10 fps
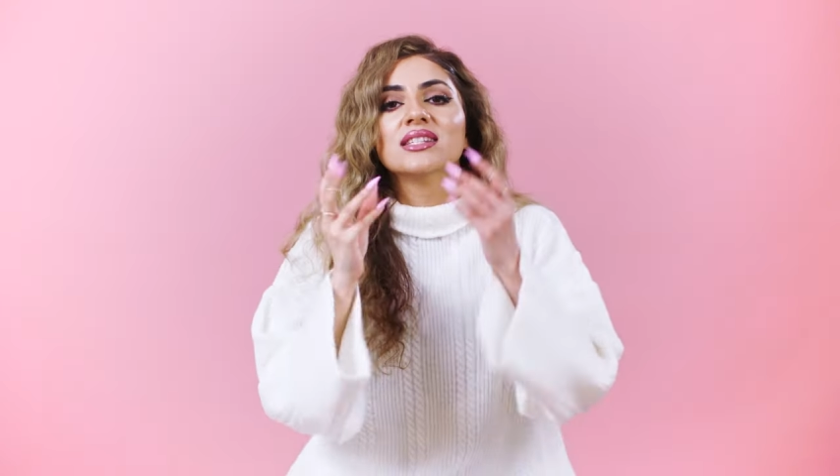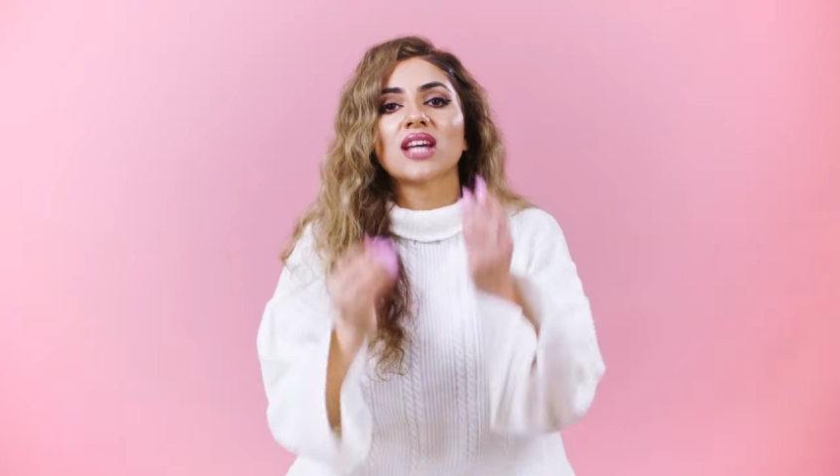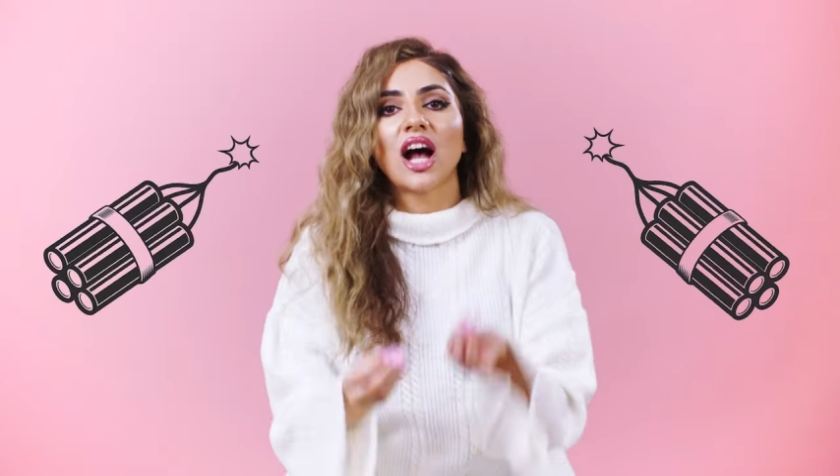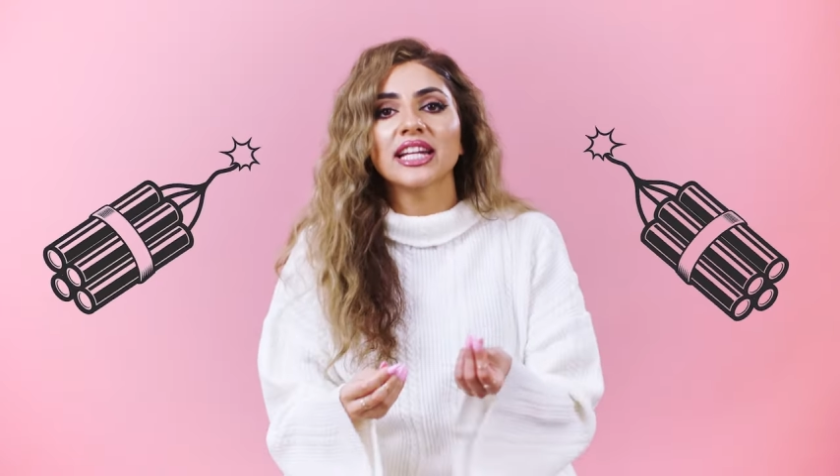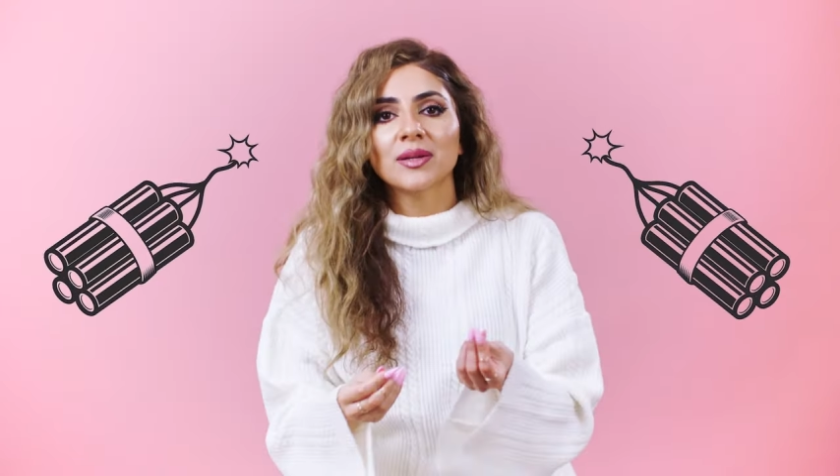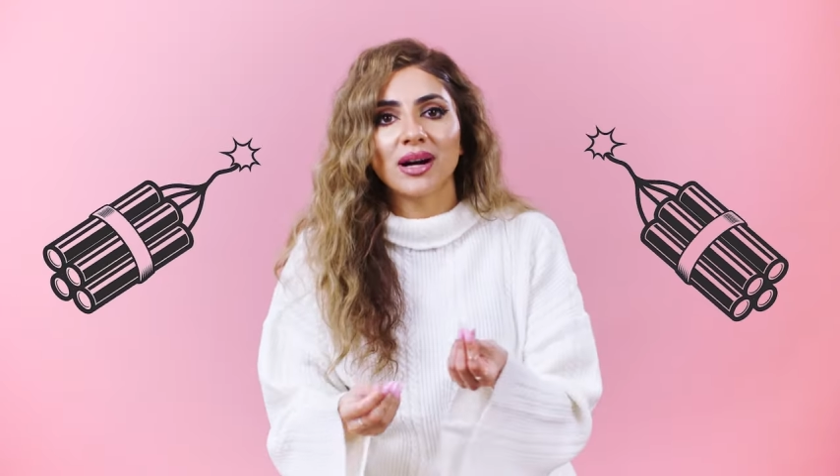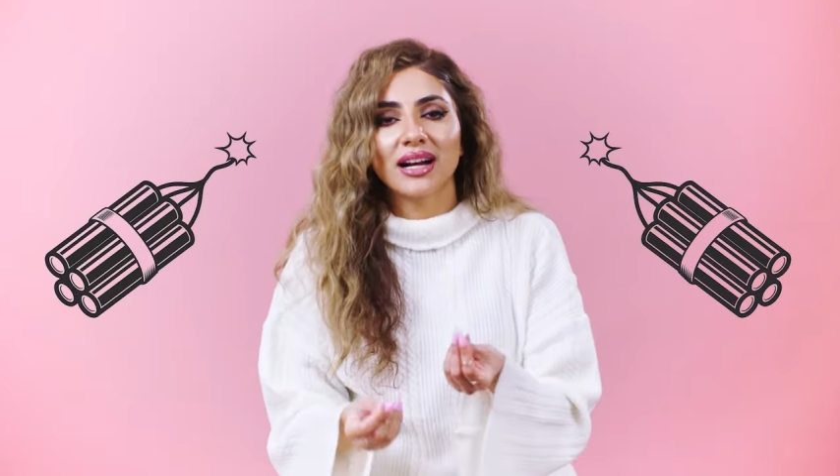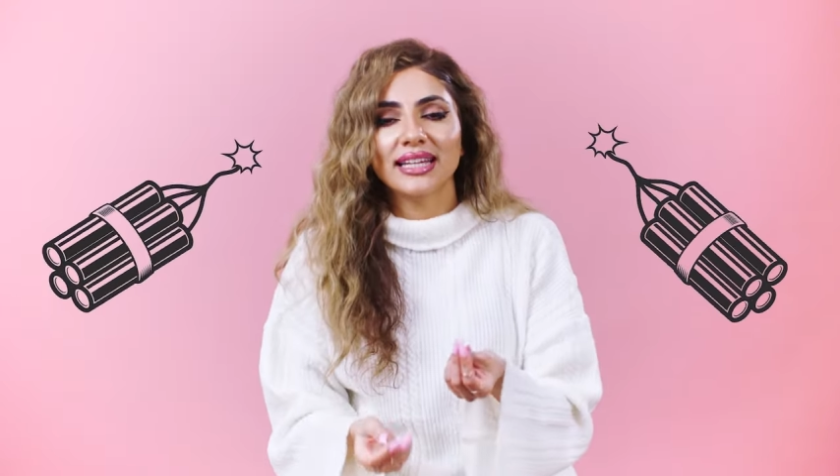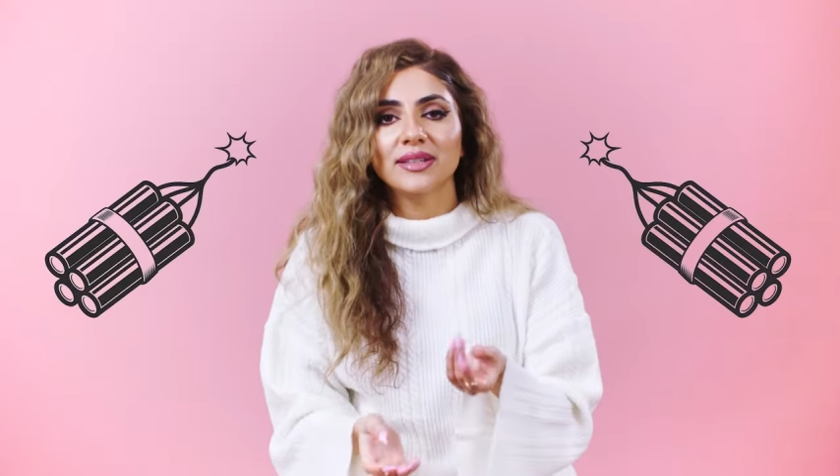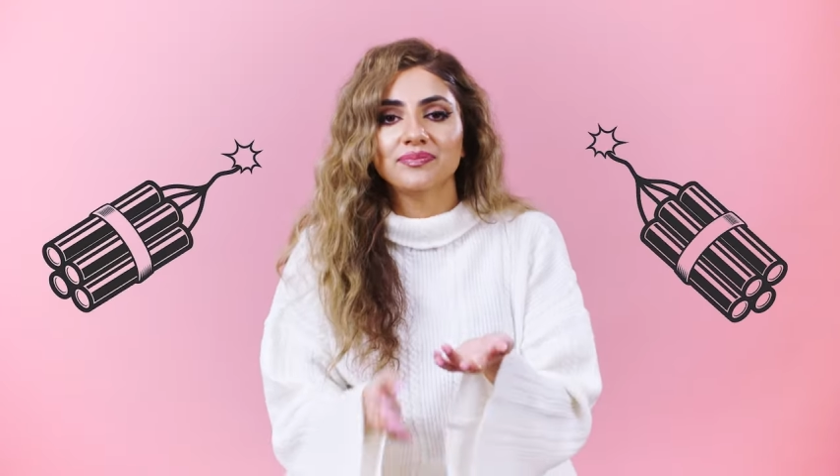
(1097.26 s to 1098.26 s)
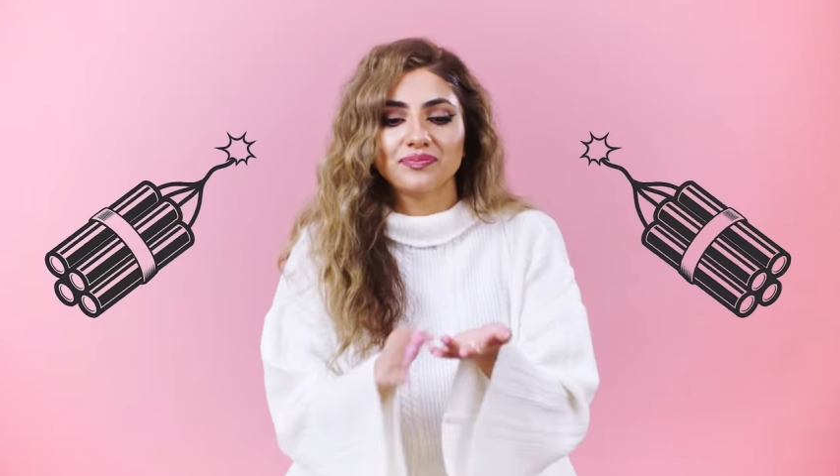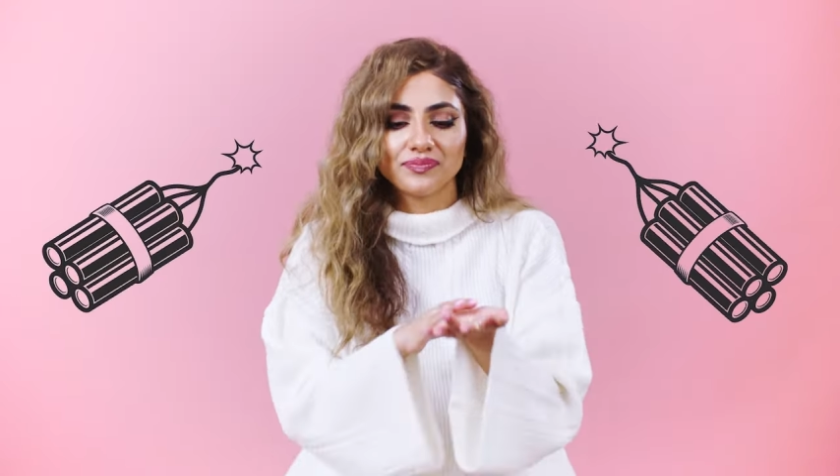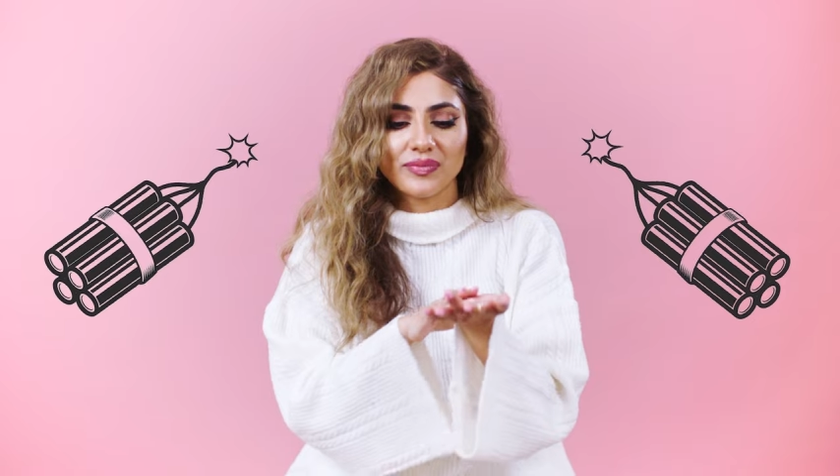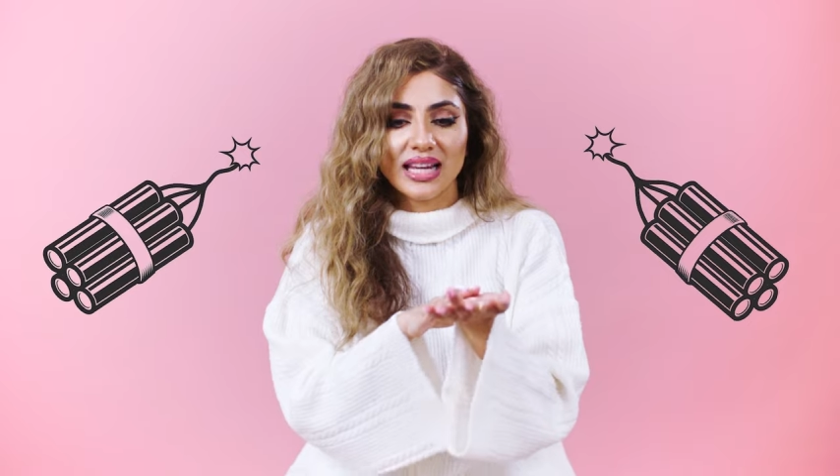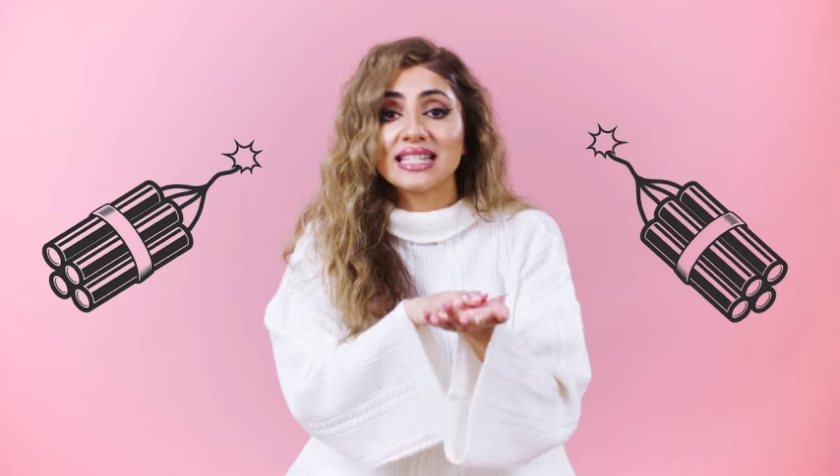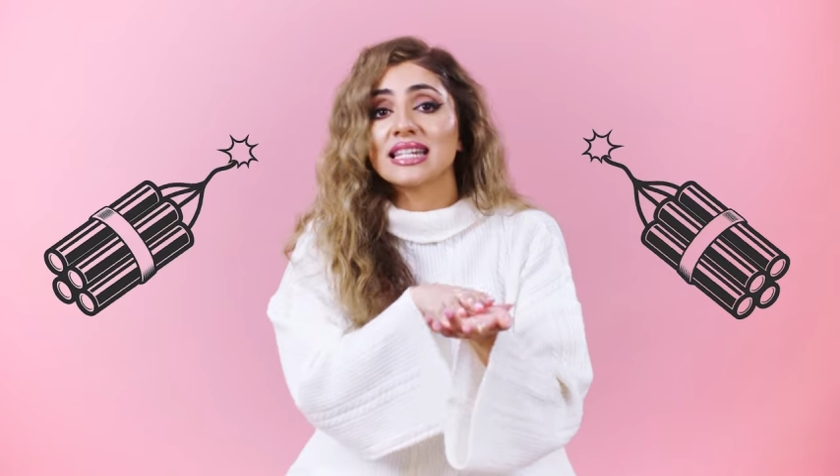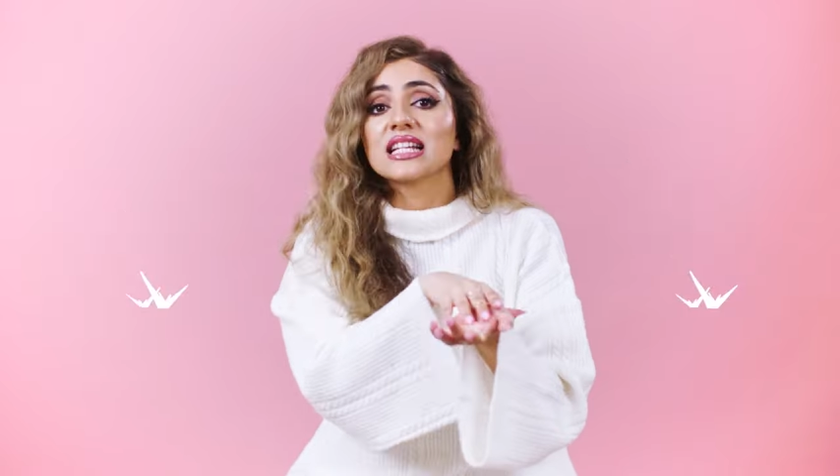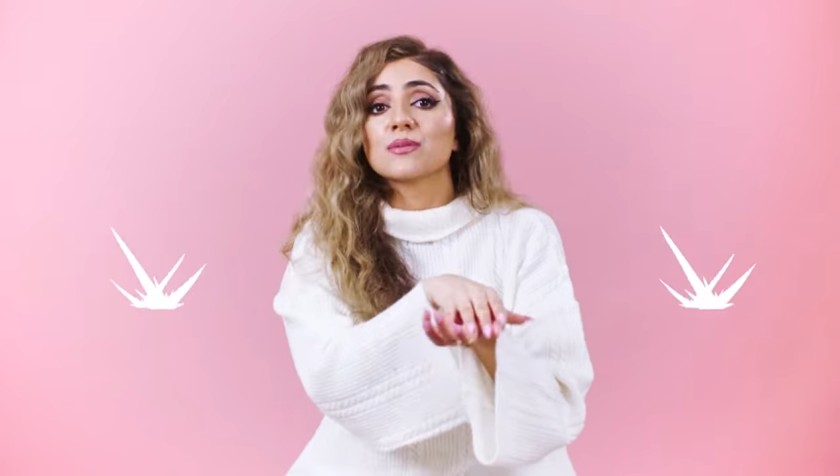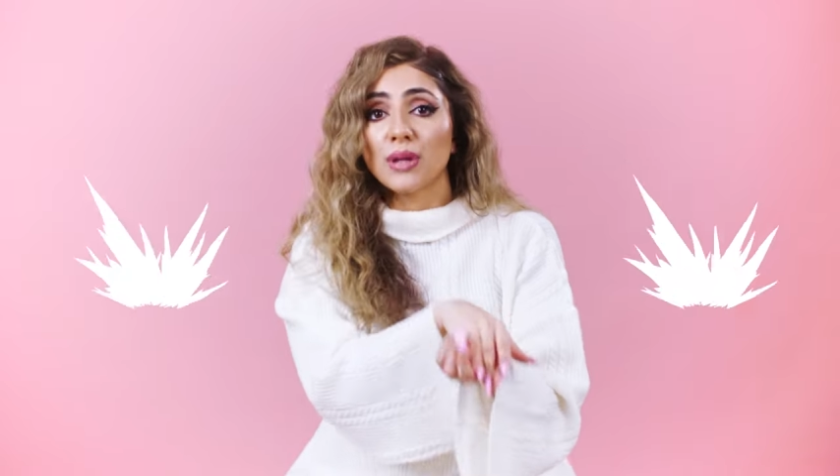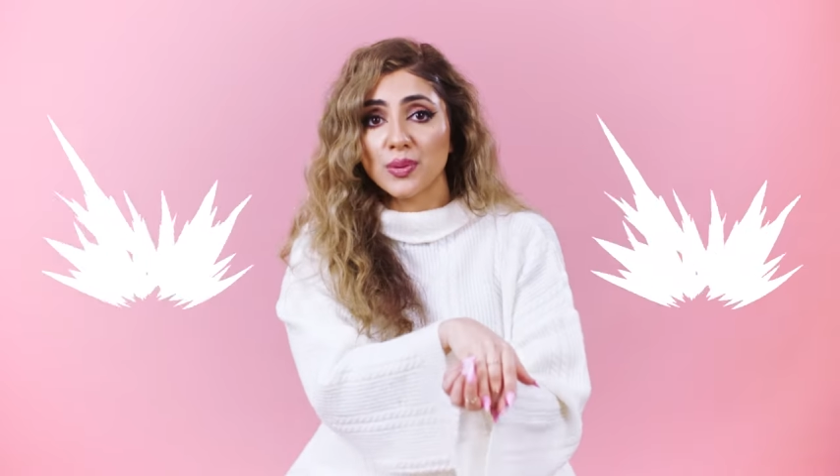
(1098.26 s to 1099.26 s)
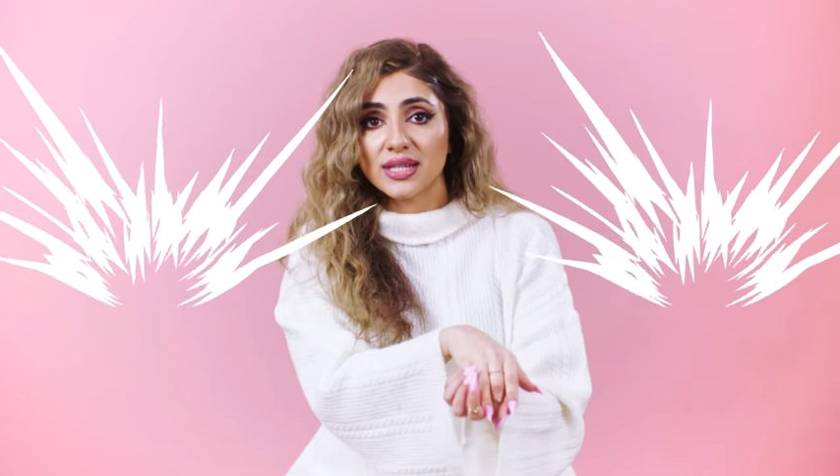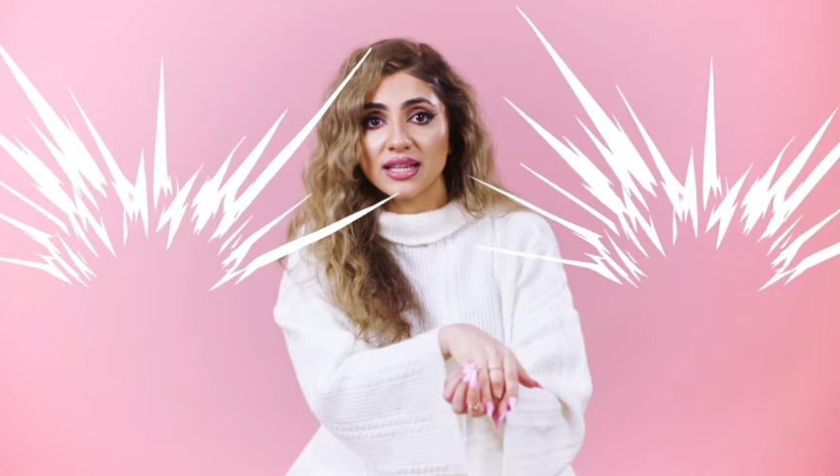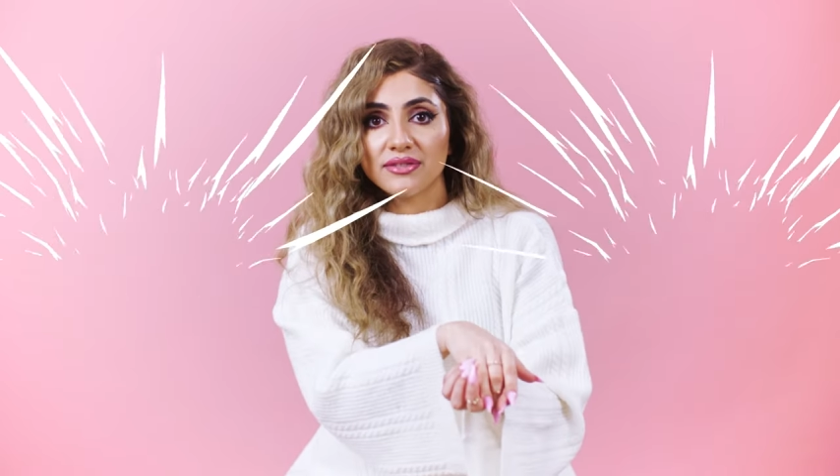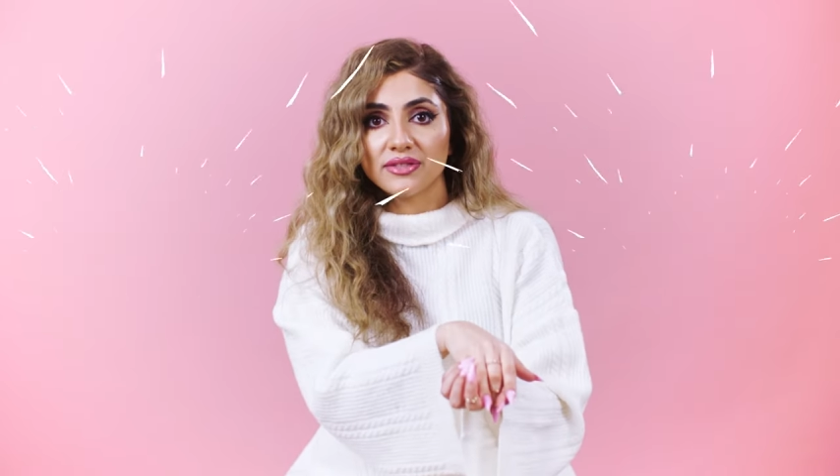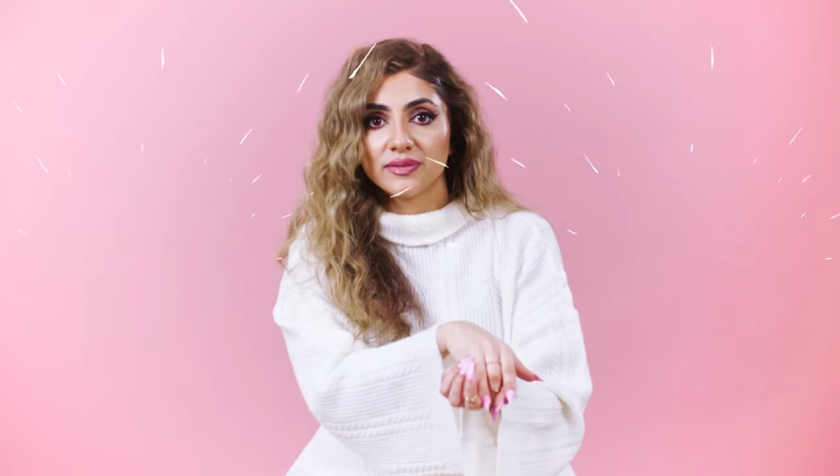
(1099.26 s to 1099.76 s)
Dynamite is an explosive.